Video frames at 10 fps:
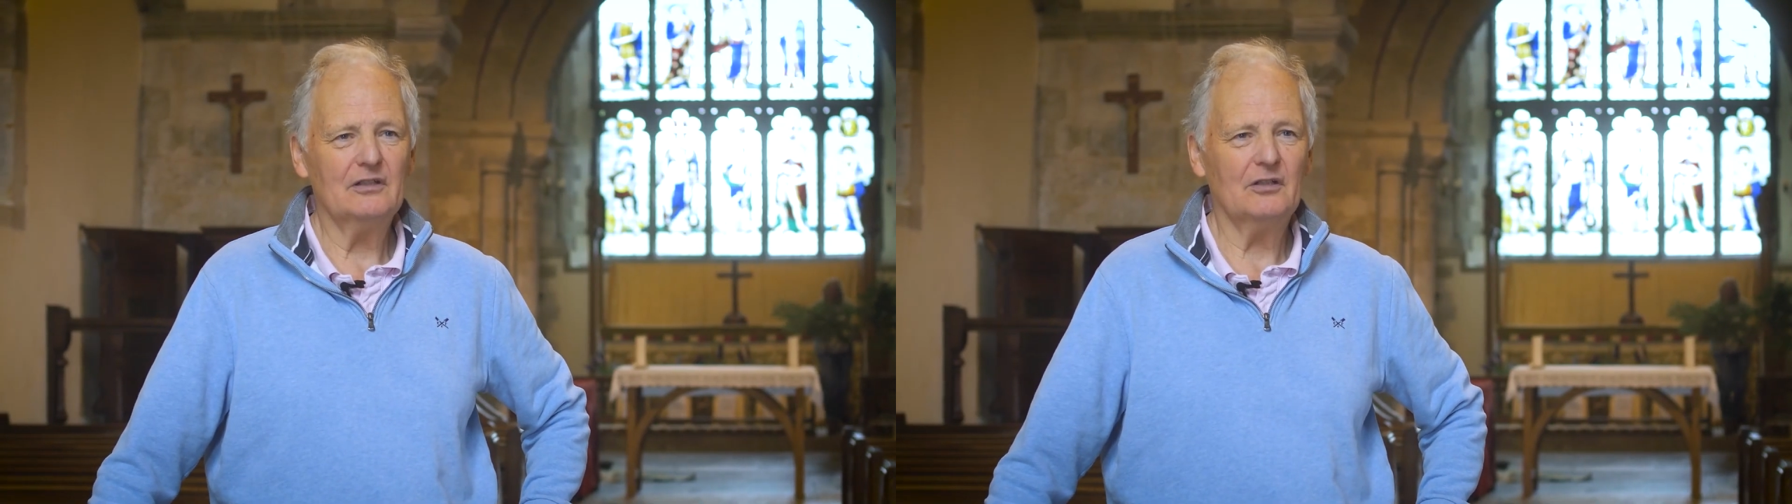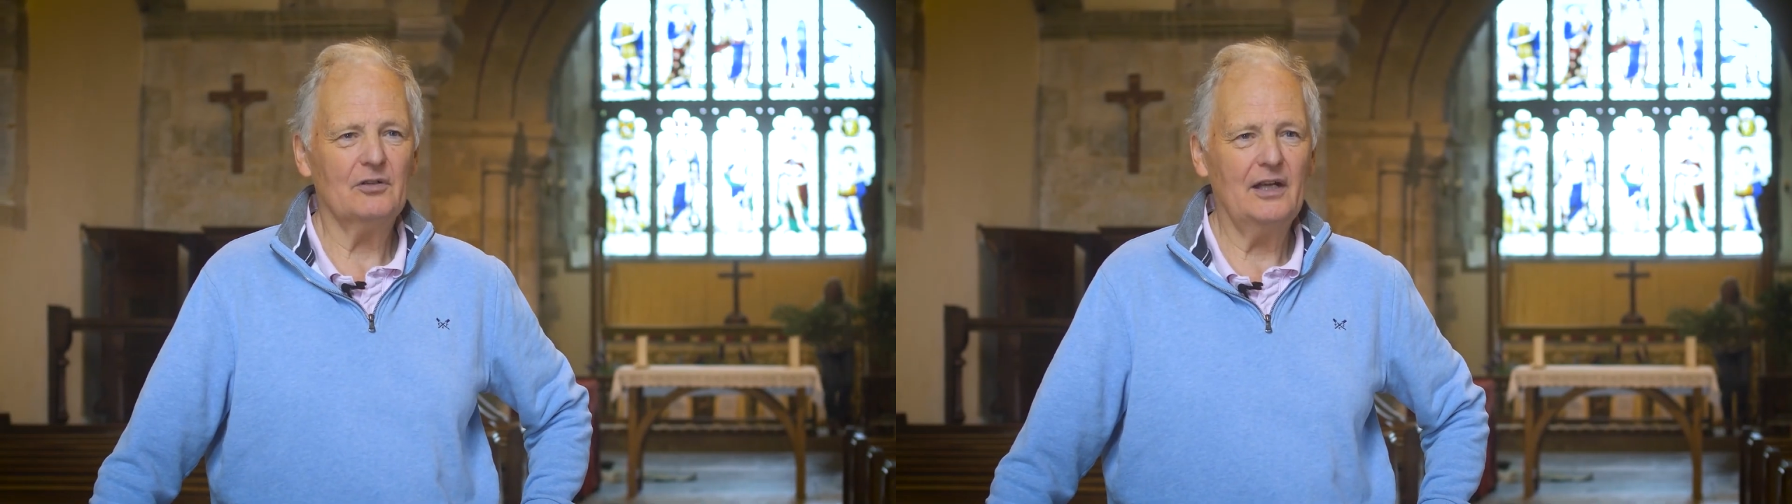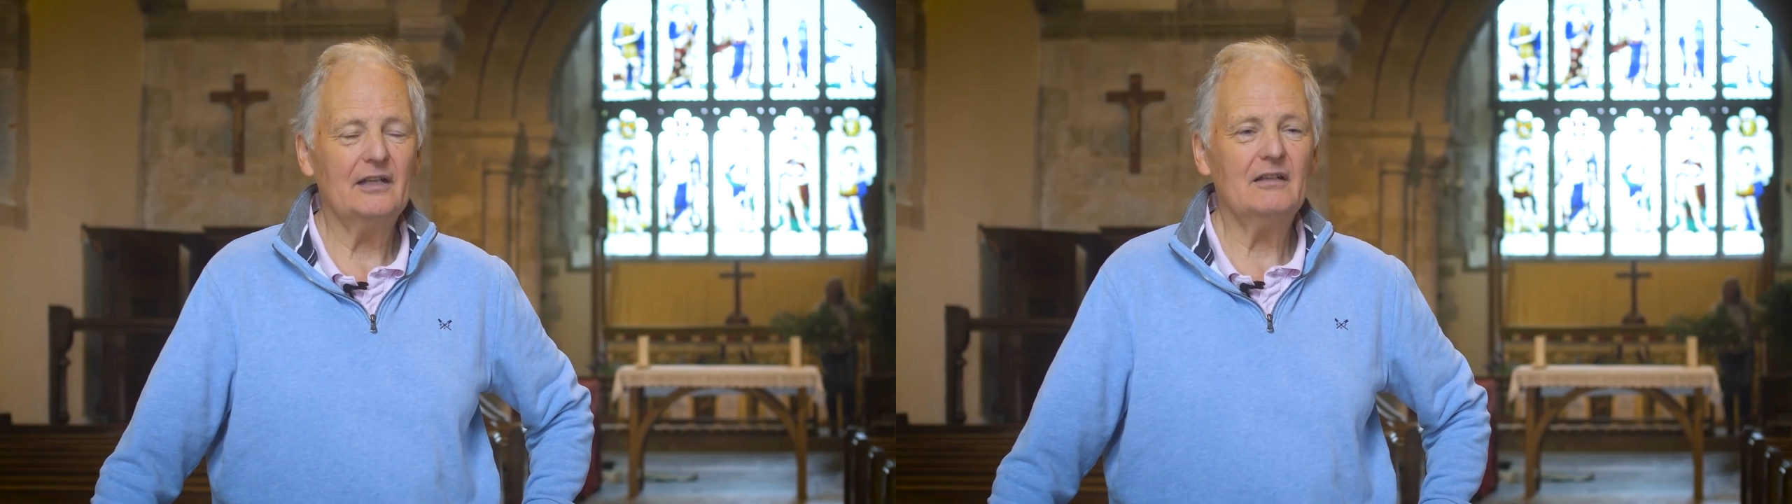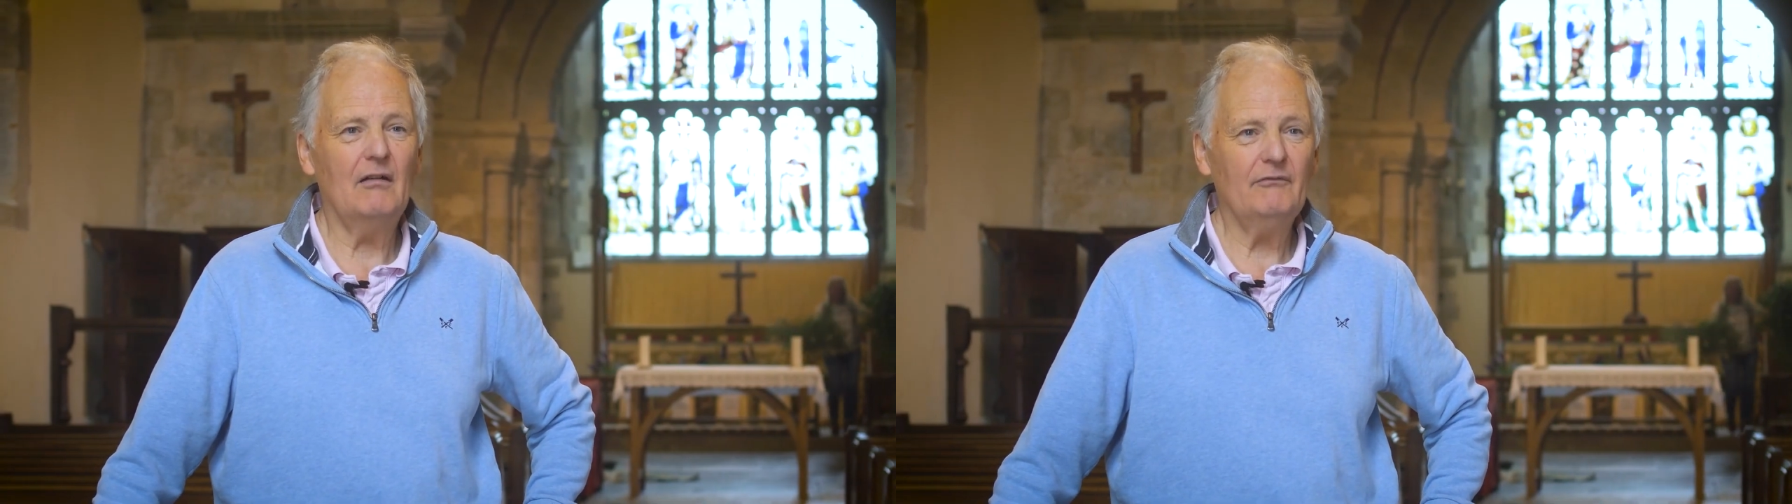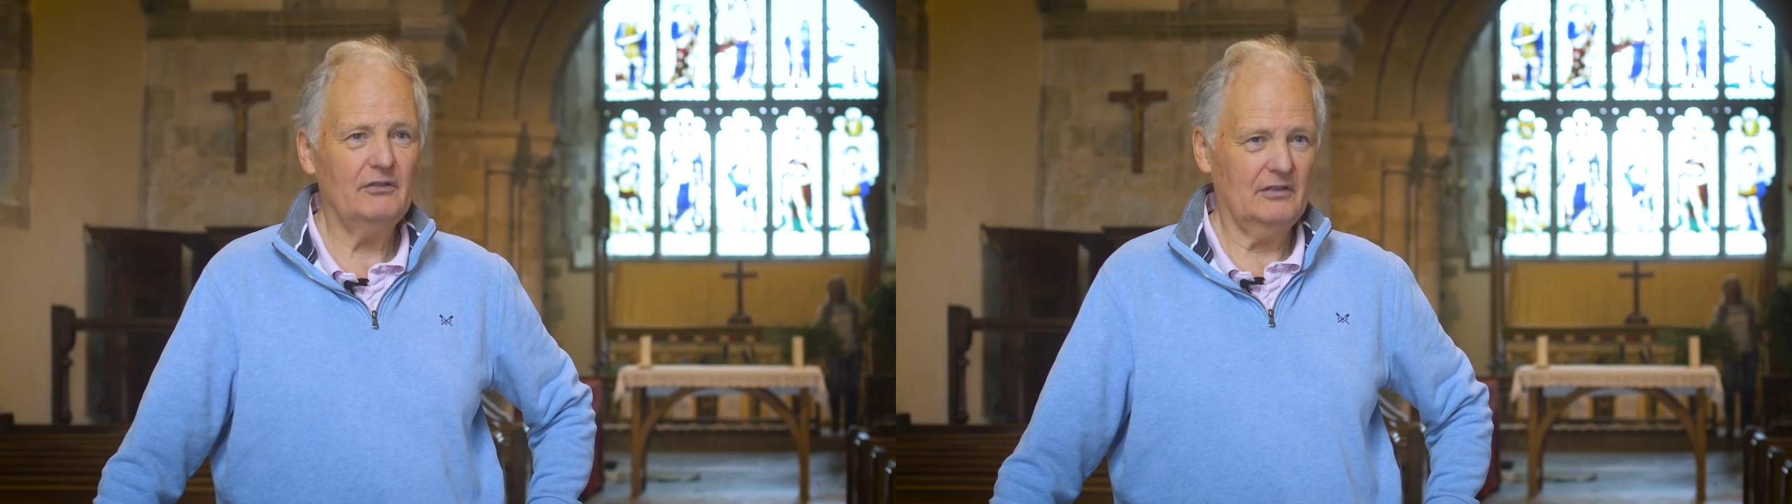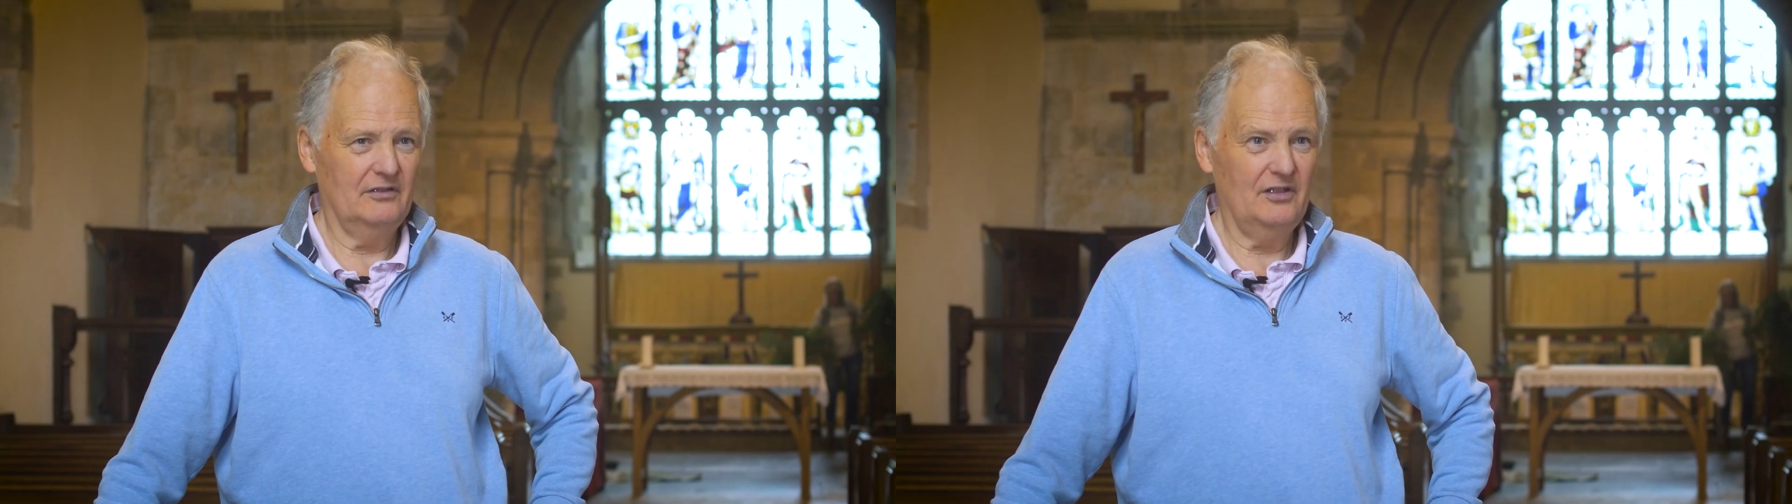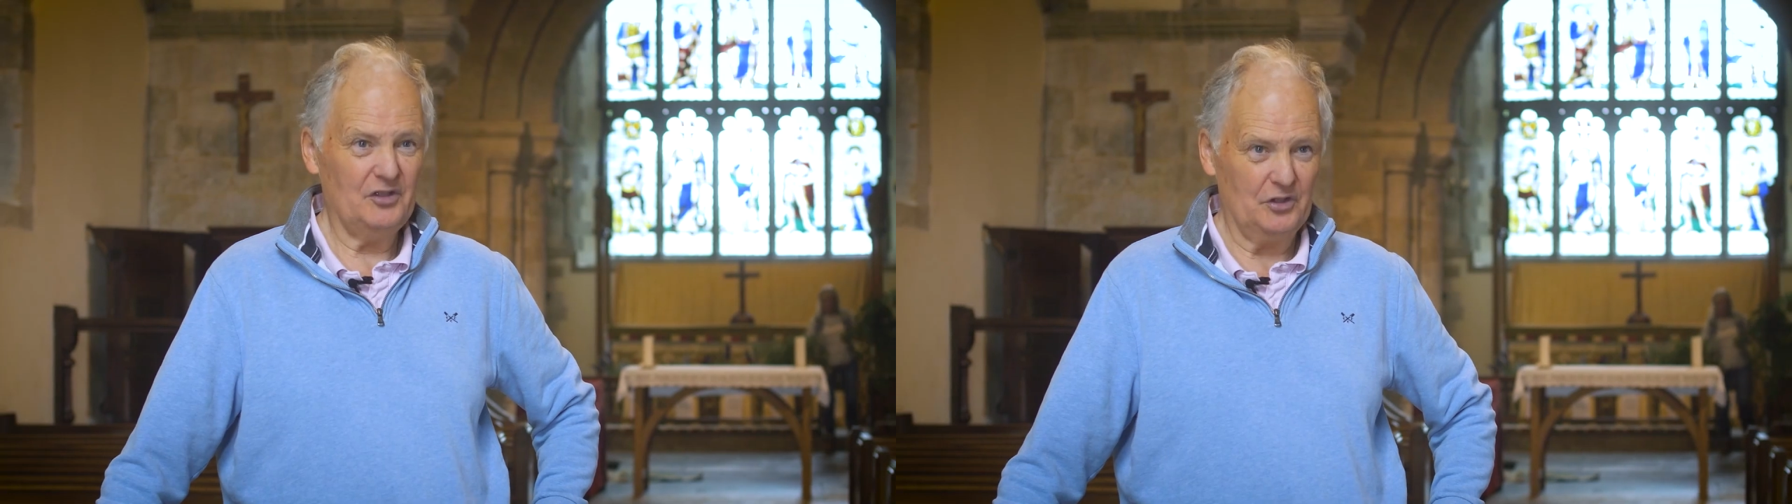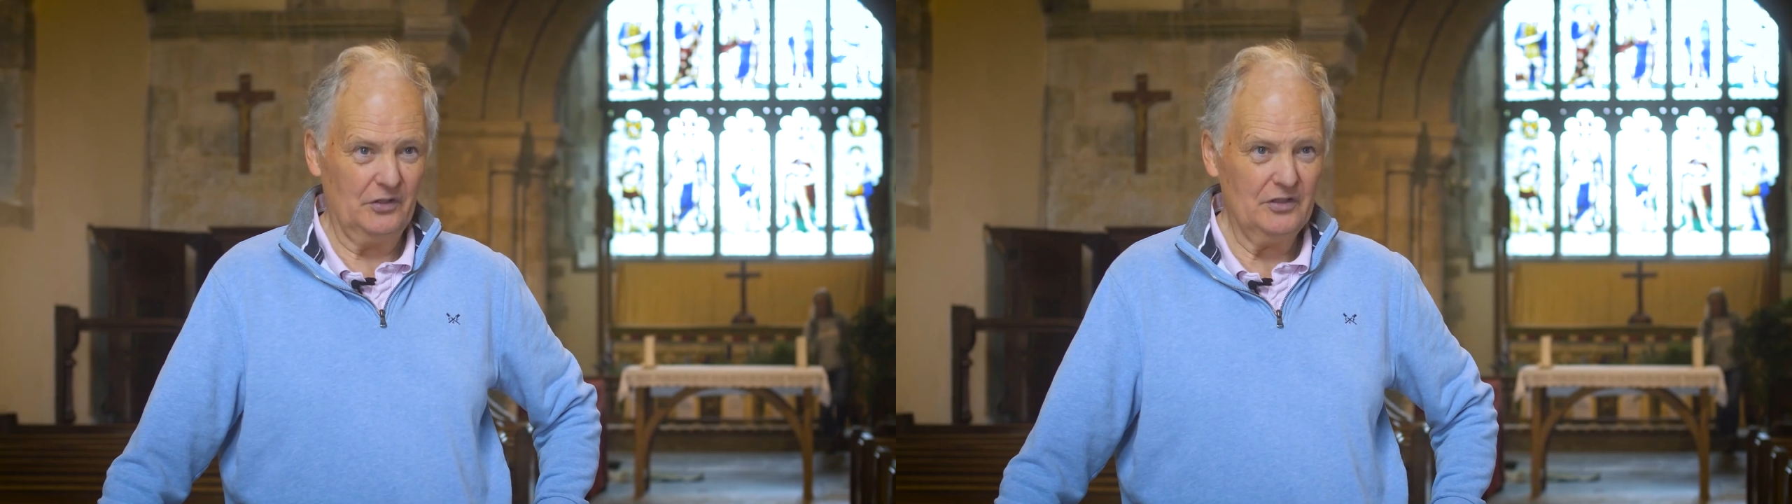to create comfort
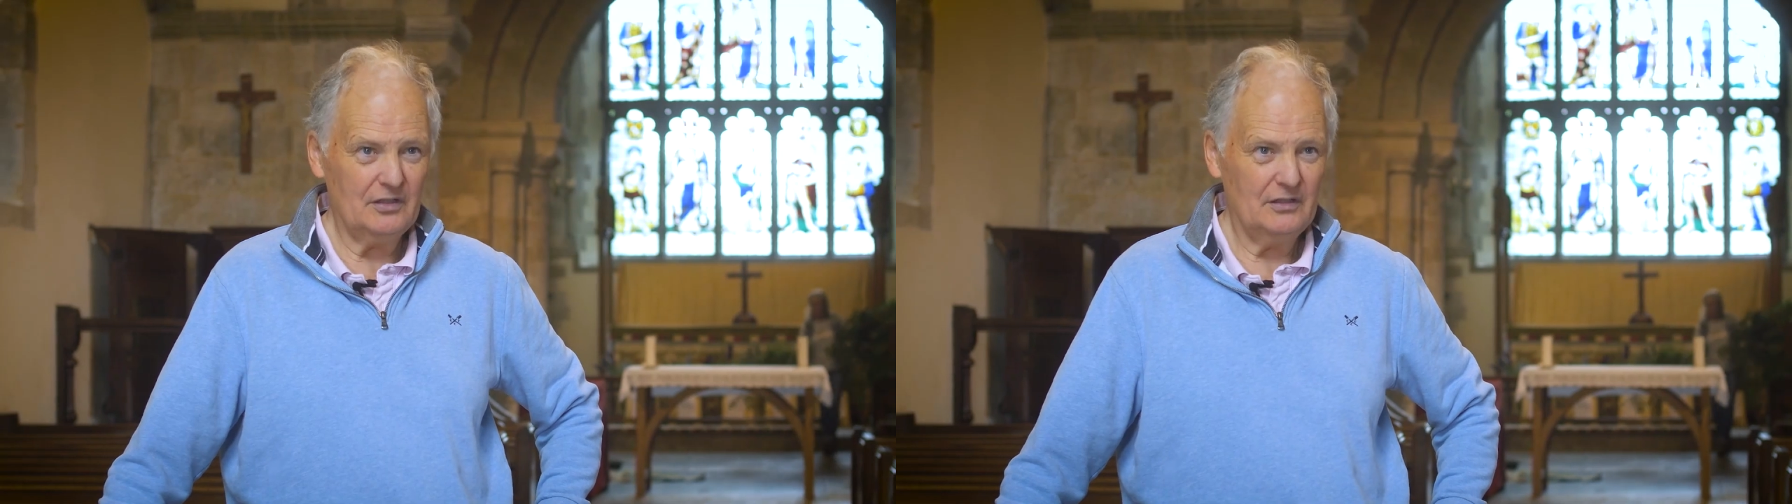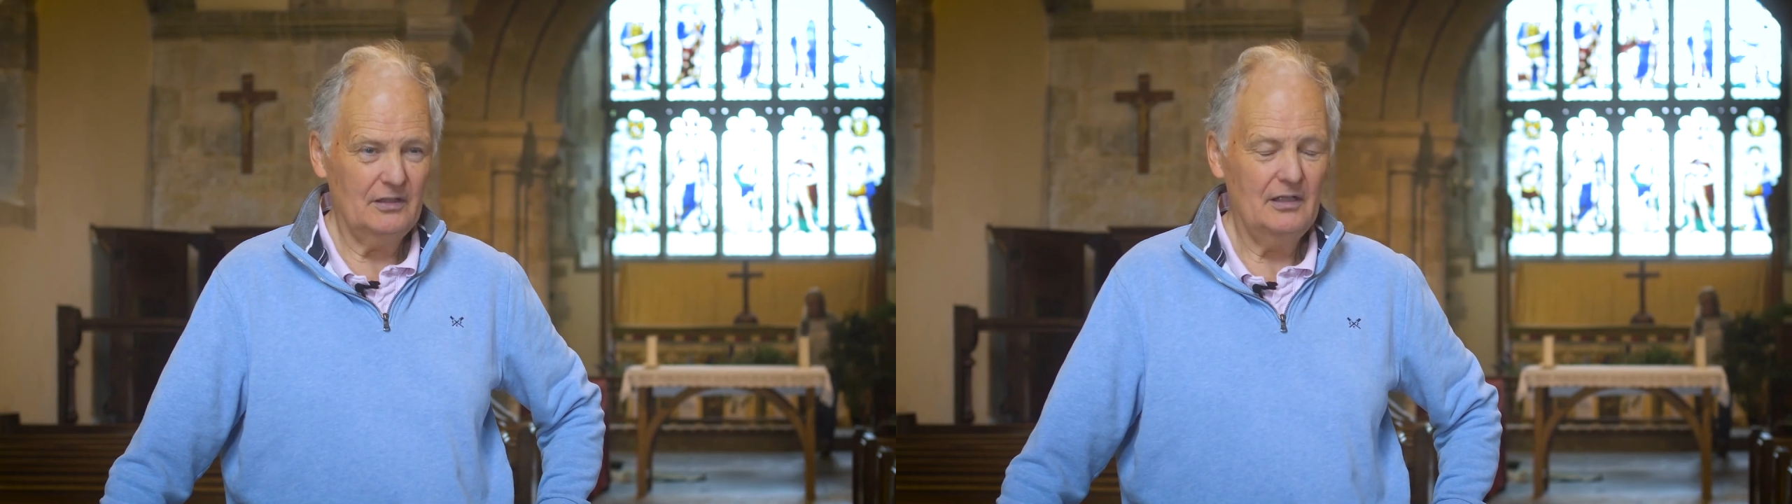conditions